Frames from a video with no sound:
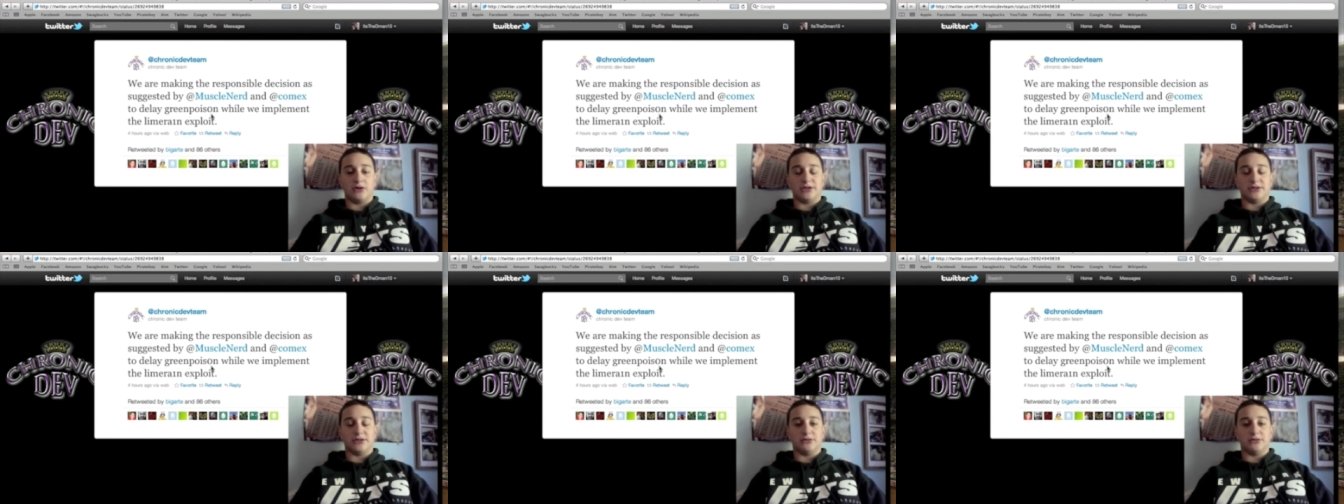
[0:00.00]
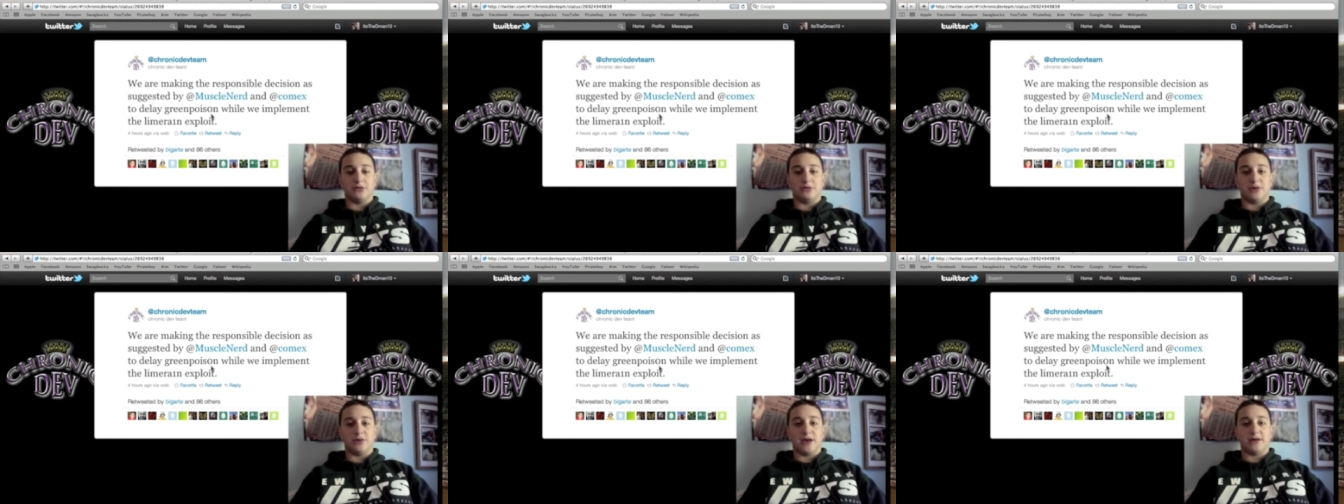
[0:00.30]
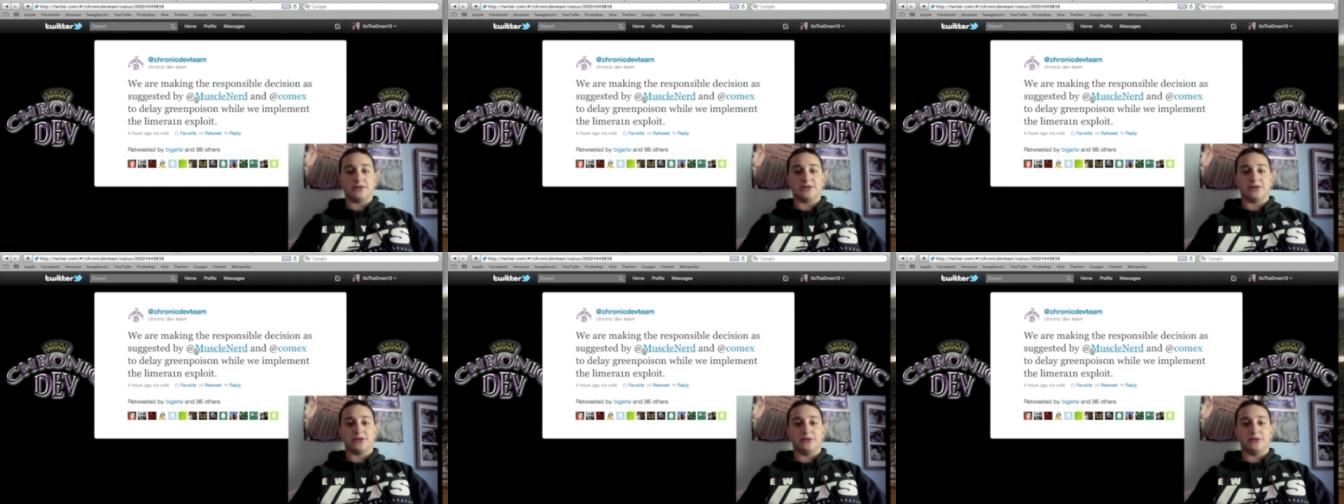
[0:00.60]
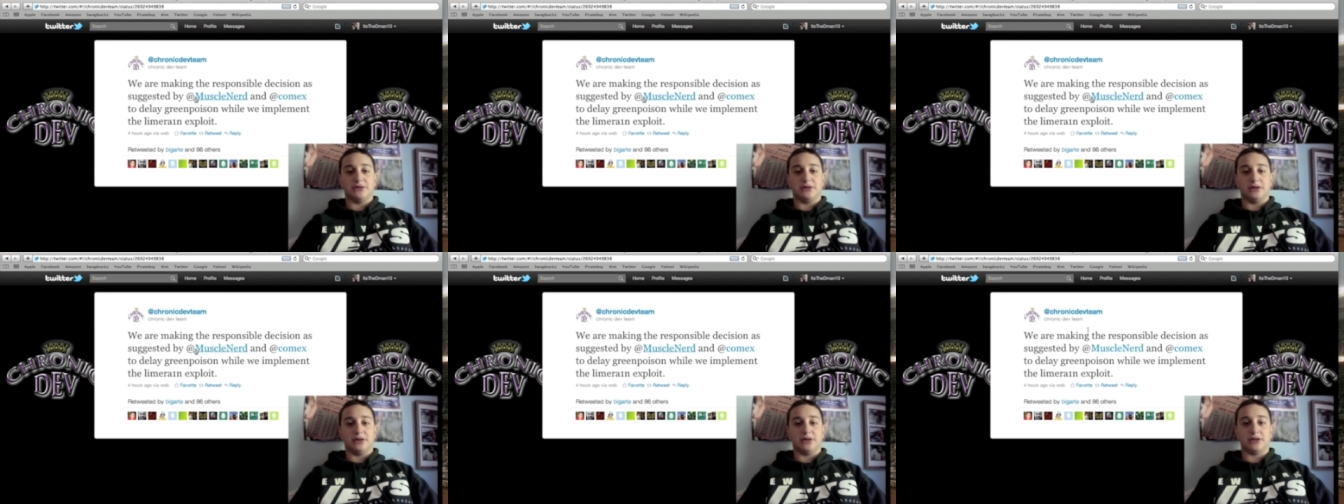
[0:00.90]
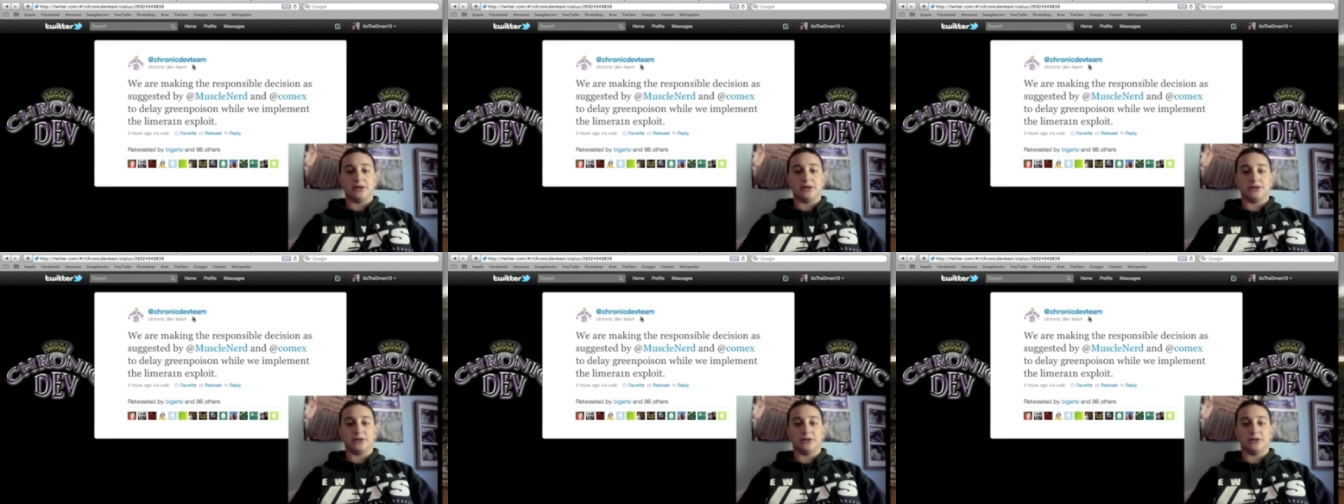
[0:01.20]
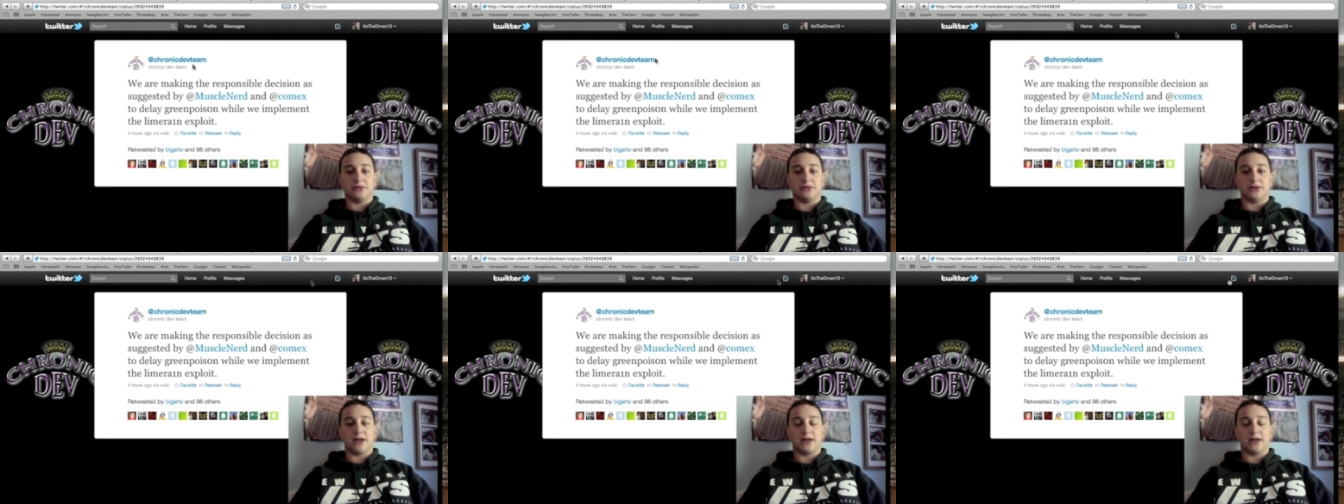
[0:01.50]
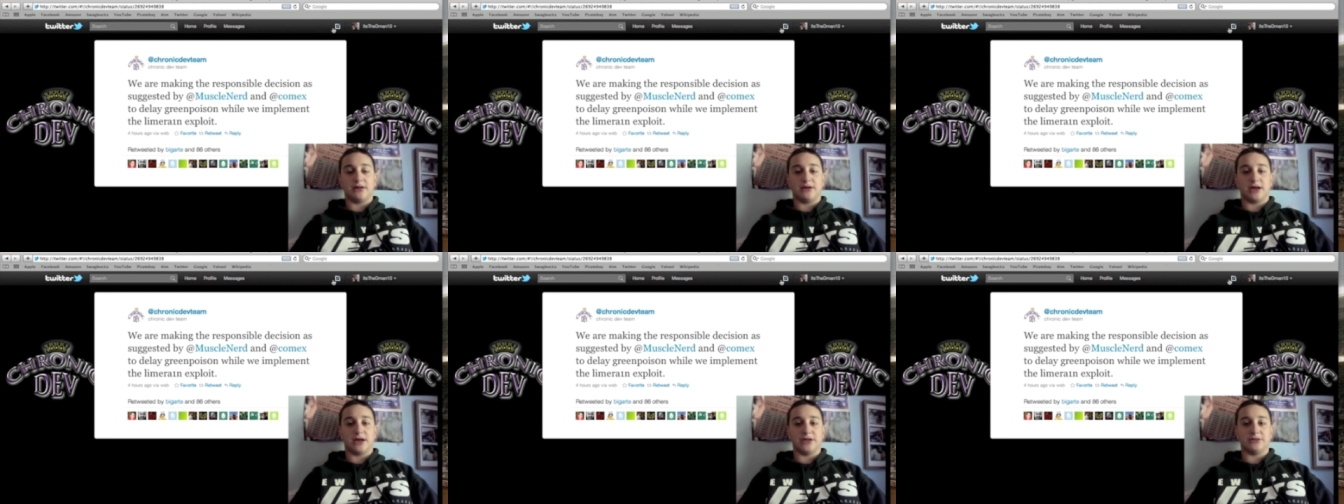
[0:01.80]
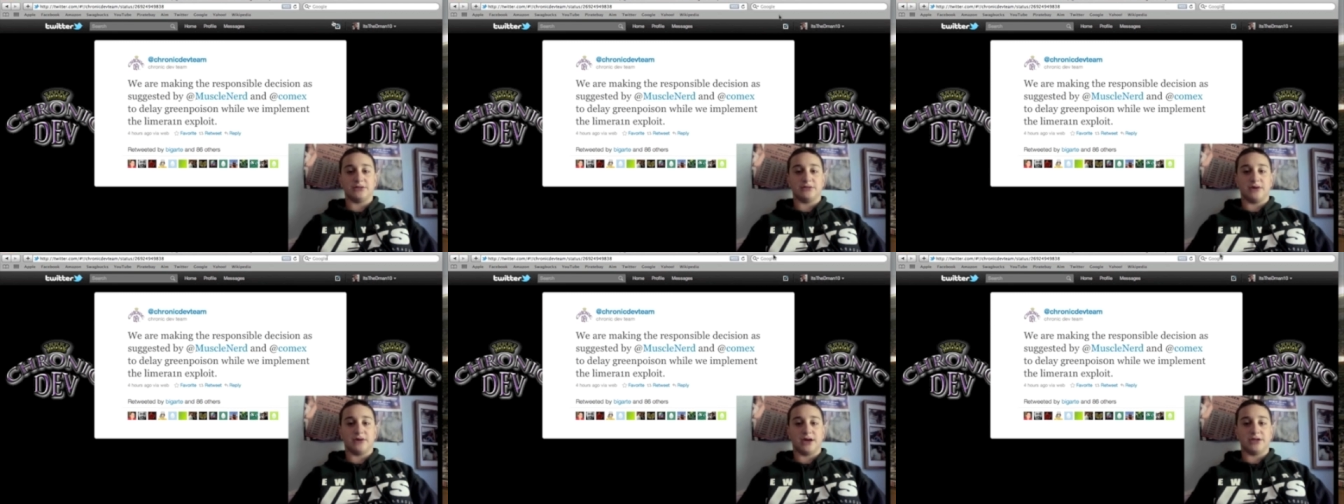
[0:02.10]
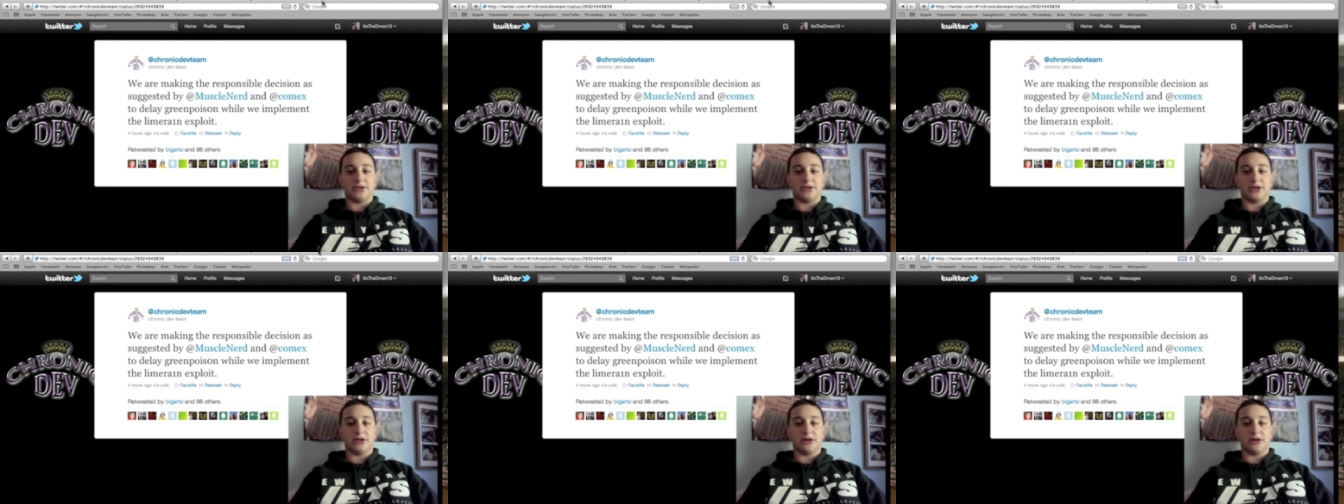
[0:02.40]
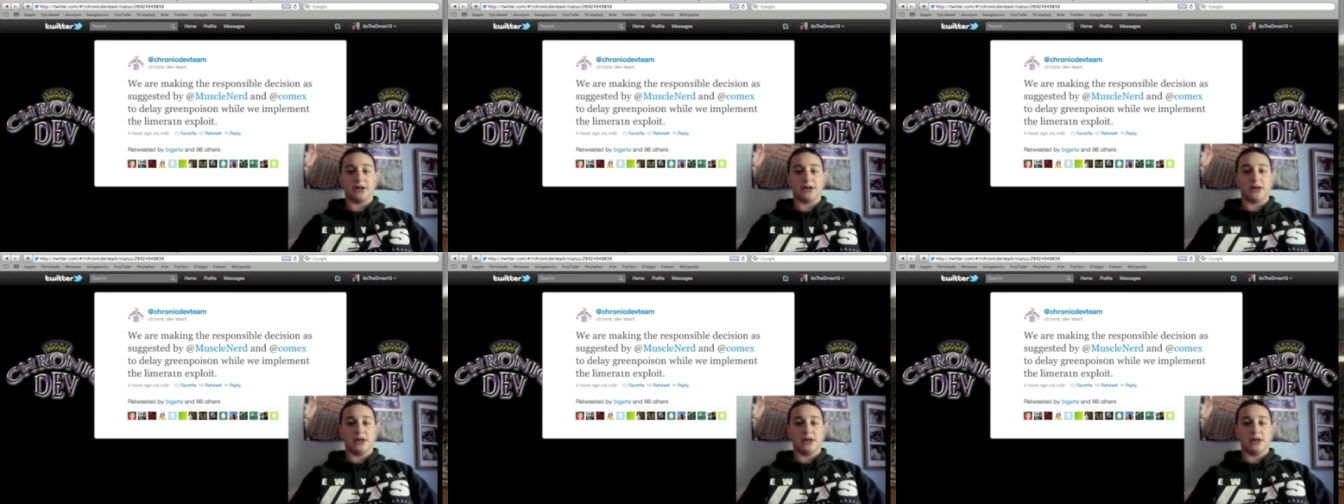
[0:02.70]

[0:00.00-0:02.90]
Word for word: zero n will be out soon. So thank you guys for watching.